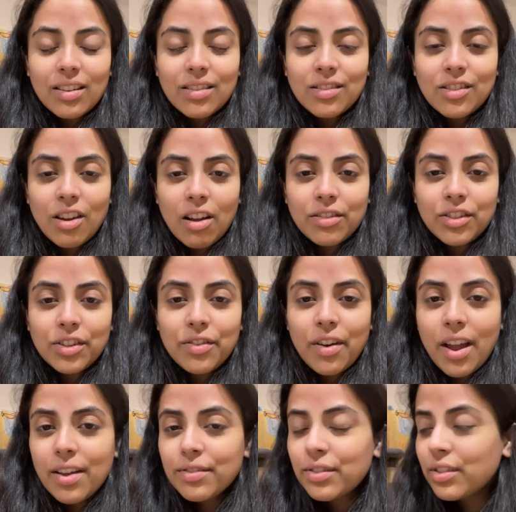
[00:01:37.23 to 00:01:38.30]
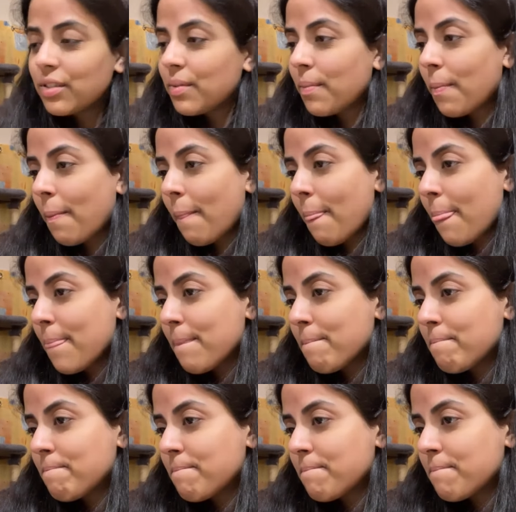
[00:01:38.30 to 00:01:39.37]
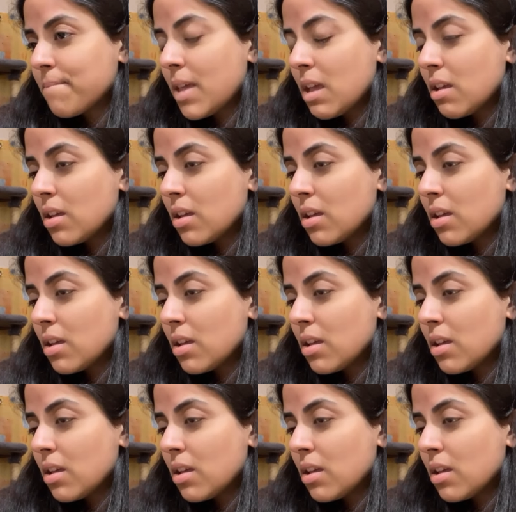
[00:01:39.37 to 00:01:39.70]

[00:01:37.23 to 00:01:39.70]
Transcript: Dr. Krauss? The